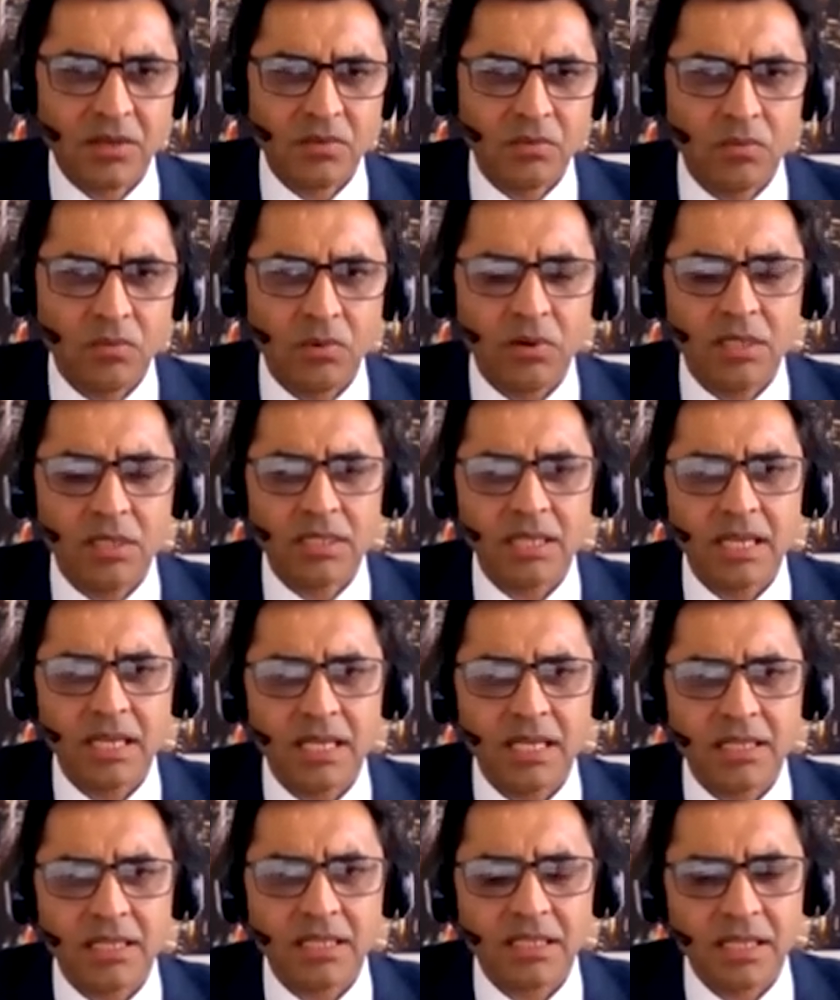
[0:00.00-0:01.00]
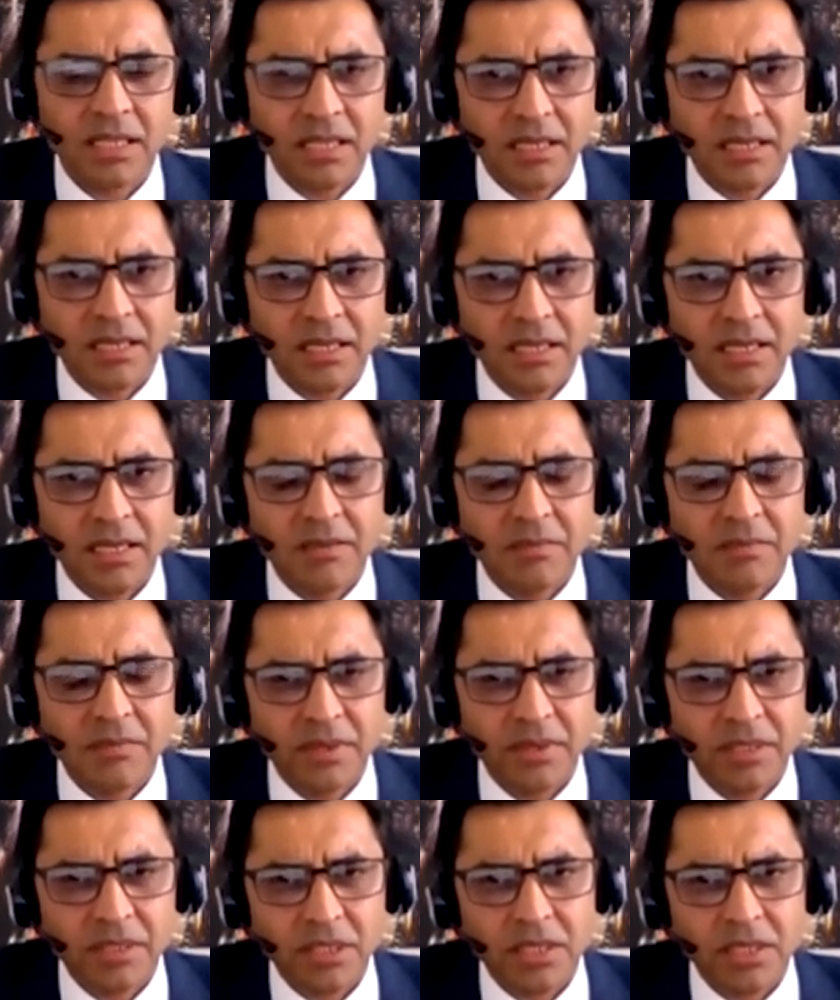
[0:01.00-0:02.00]
what healthcare and in
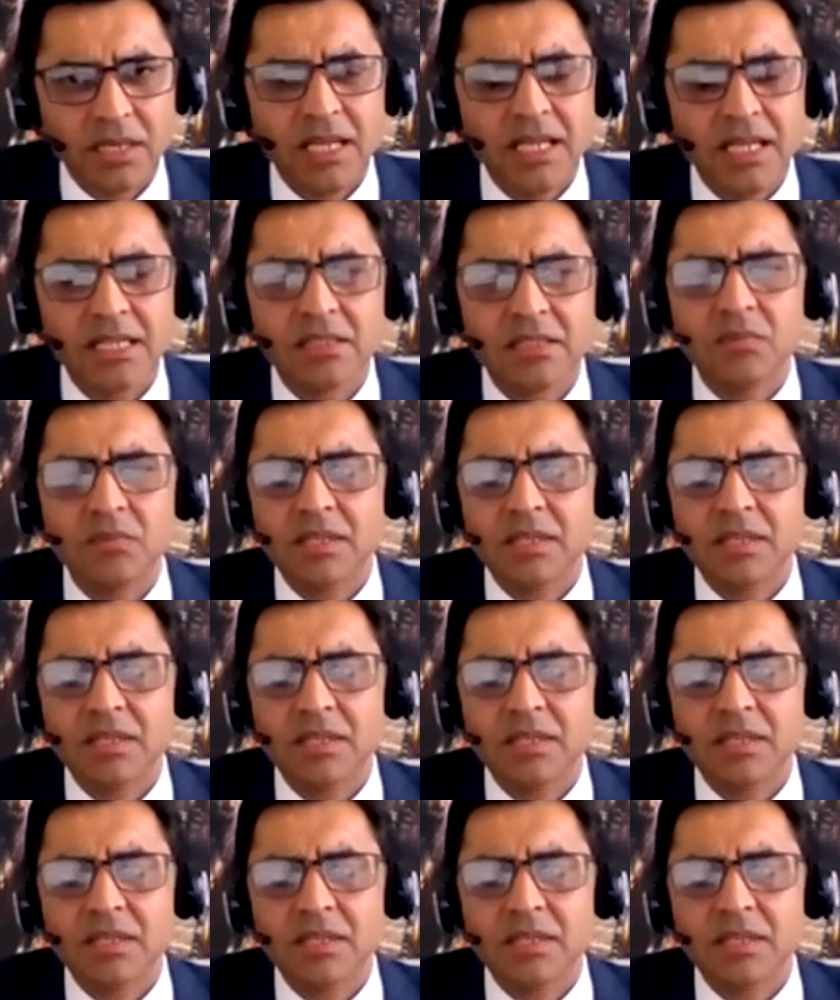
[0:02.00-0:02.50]
particular health,